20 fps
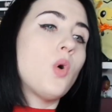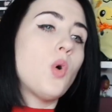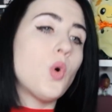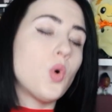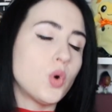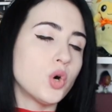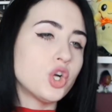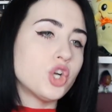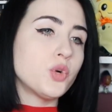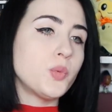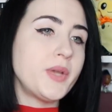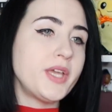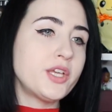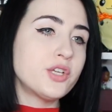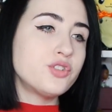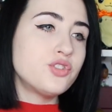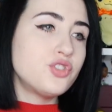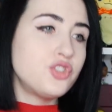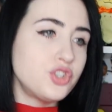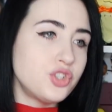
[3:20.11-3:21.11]
Or we
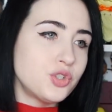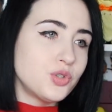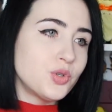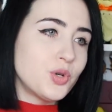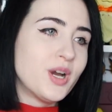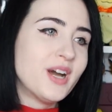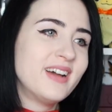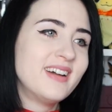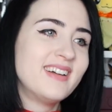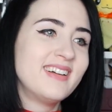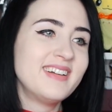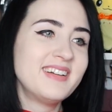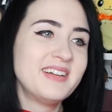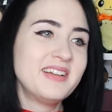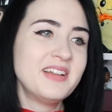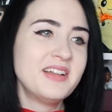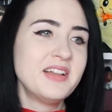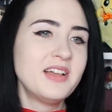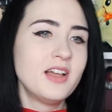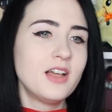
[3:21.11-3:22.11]
can do
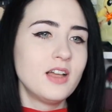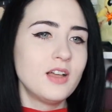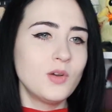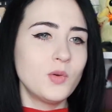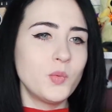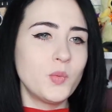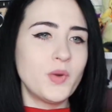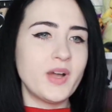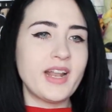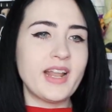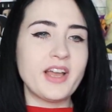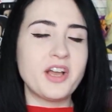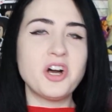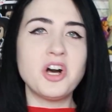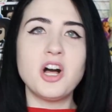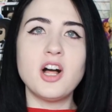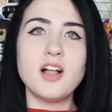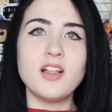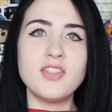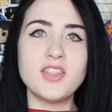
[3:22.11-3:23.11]
what I
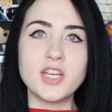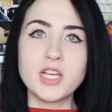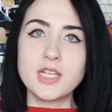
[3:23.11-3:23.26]
call